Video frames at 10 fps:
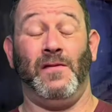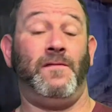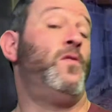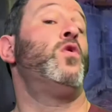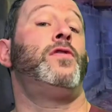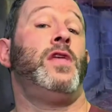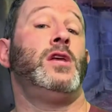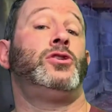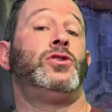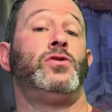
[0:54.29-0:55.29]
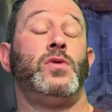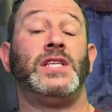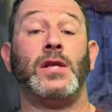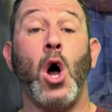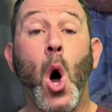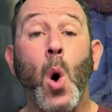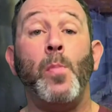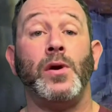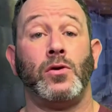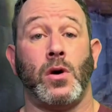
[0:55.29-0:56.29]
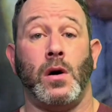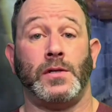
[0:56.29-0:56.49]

fourth issue is an open crawl